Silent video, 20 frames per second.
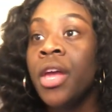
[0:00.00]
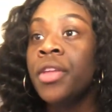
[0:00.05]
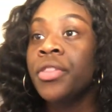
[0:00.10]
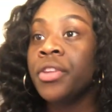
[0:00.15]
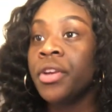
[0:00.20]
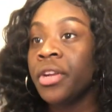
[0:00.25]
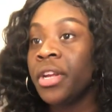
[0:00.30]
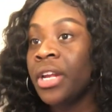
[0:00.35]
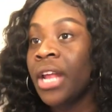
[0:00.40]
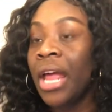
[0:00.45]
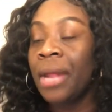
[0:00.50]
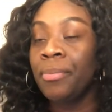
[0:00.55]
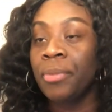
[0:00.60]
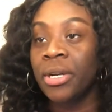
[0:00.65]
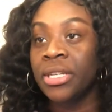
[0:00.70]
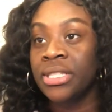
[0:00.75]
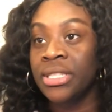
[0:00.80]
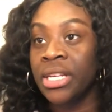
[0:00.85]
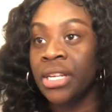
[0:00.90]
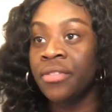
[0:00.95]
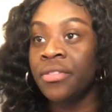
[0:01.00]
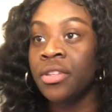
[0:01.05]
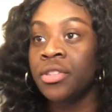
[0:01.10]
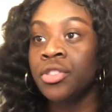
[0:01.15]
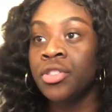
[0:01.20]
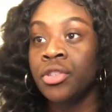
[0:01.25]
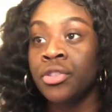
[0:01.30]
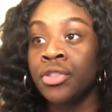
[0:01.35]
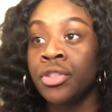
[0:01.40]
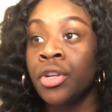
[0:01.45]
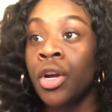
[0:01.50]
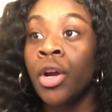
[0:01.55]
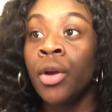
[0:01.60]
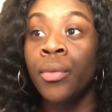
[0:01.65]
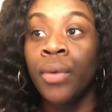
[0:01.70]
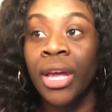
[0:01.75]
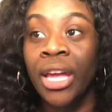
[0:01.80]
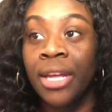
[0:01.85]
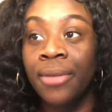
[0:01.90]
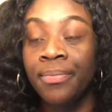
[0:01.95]
39% of those children are
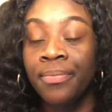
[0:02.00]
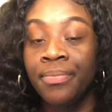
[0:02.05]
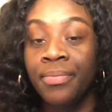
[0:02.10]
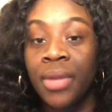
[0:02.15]
white,